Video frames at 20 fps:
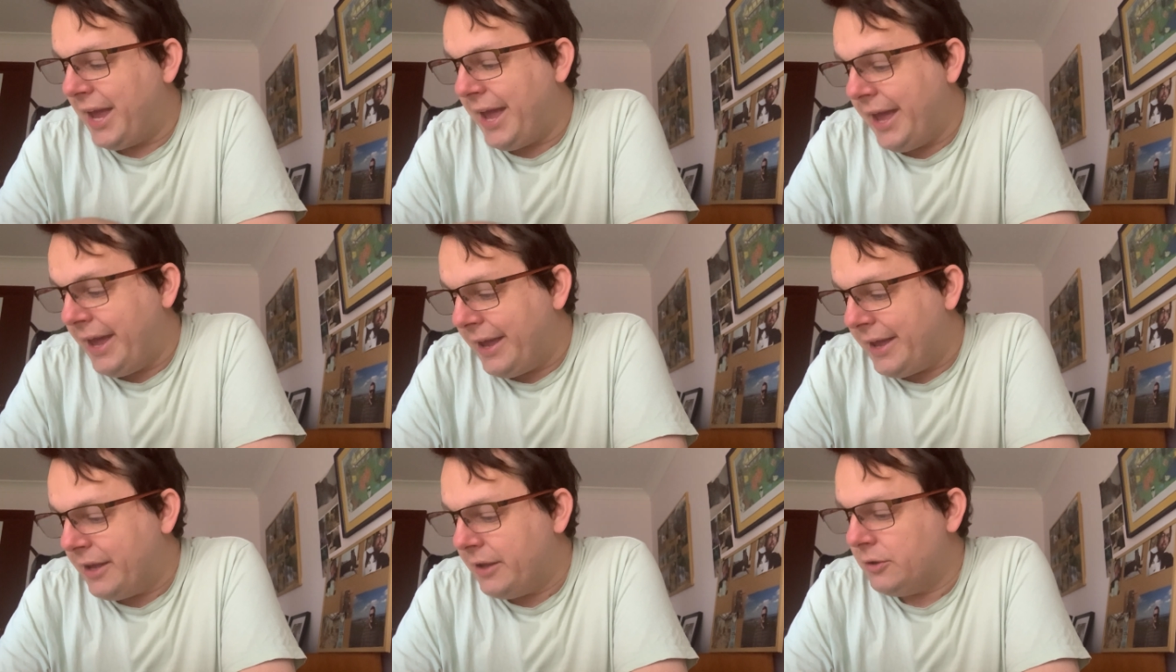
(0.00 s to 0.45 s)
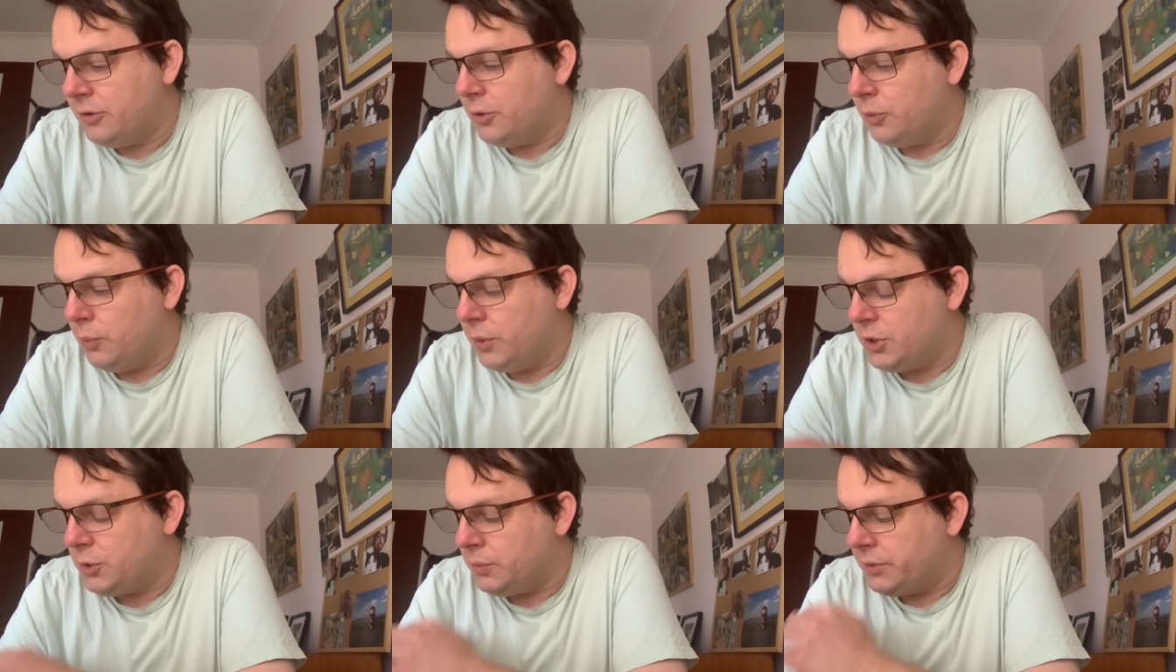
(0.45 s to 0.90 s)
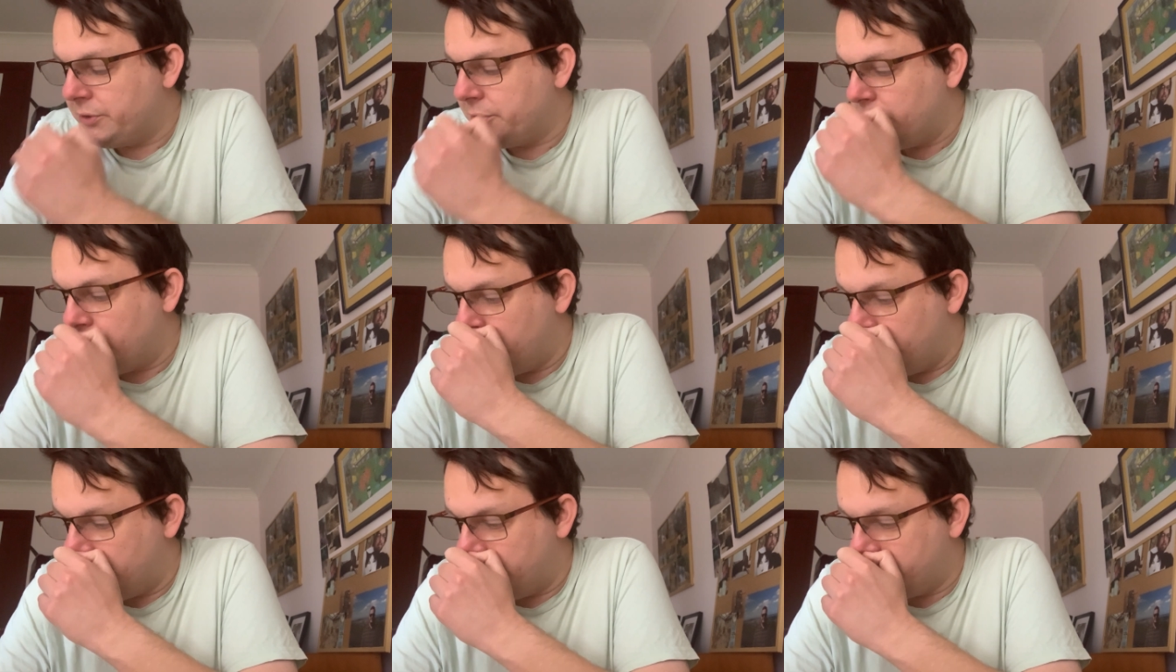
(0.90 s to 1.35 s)
and which was
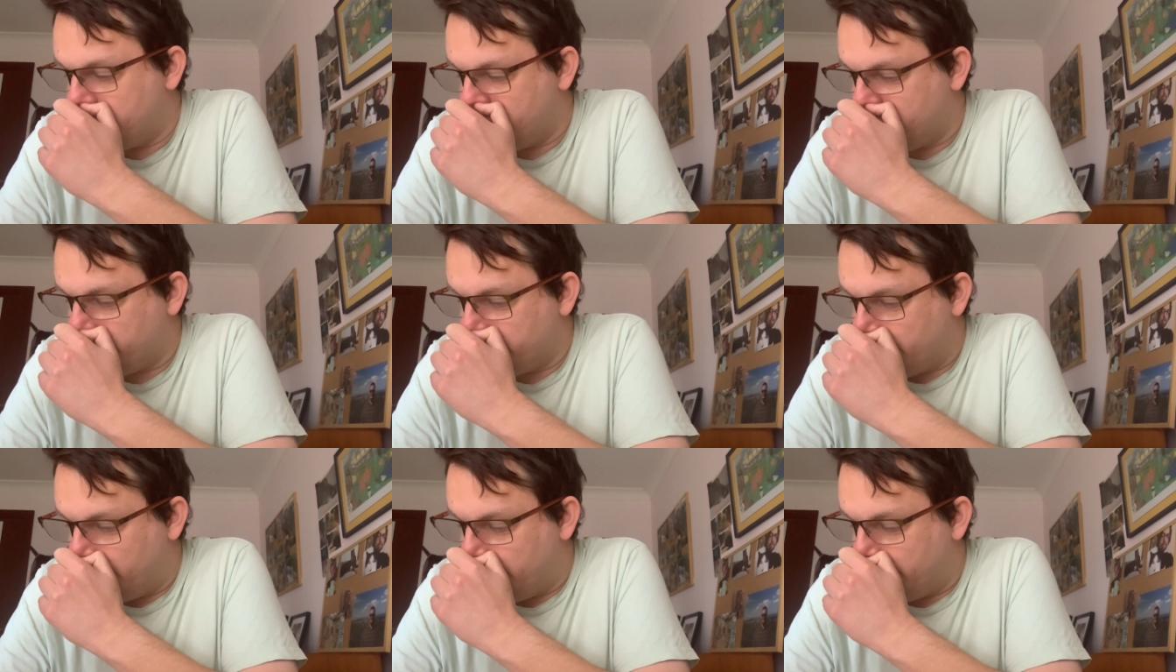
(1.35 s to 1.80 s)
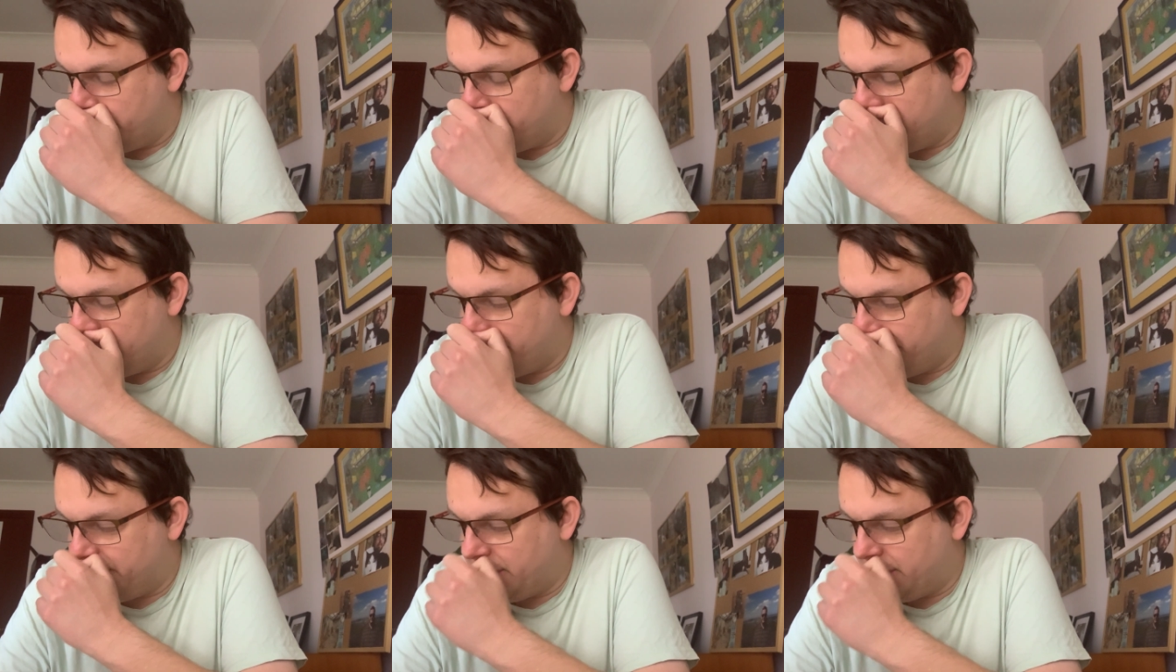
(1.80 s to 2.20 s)
her best result.